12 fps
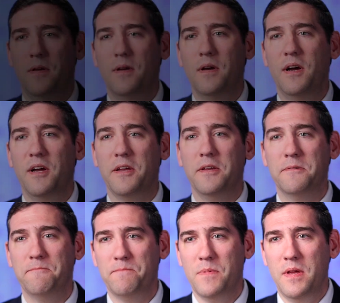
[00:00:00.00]
Hi,
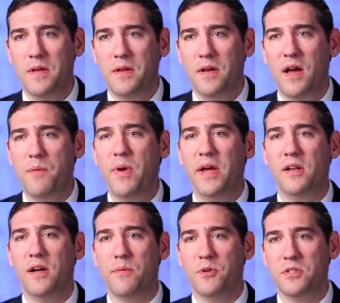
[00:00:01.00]
I'm Matt
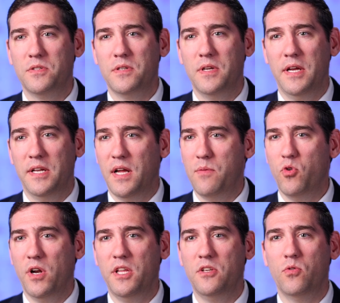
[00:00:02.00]
Hymas, and I'm
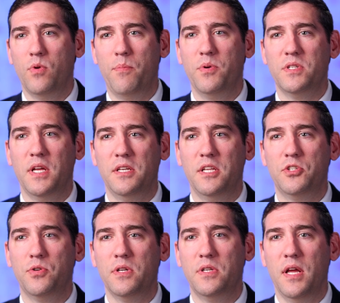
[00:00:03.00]
running to represent
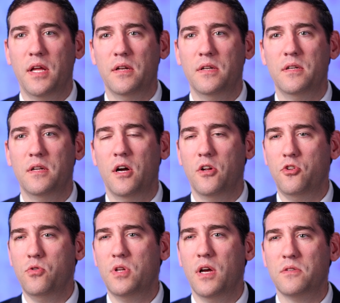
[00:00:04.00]
District 10 on
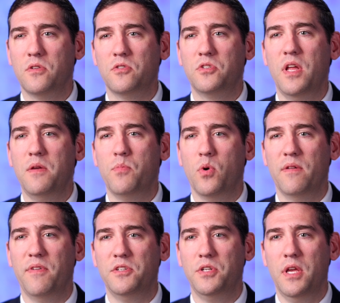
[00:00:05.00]
Utah's State Board
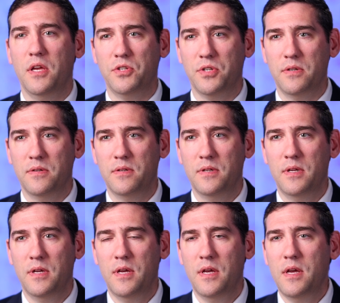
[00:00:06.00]
of Education.
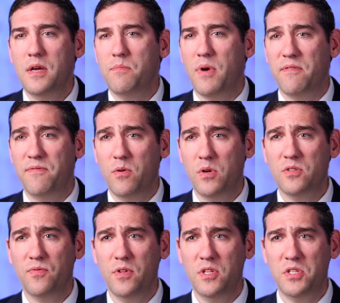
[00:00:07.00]
My
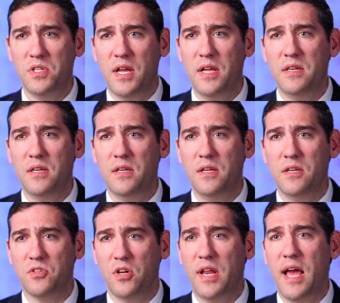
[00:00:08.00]
focus for the state
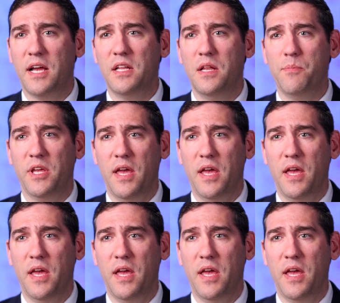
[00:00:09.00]
is on academic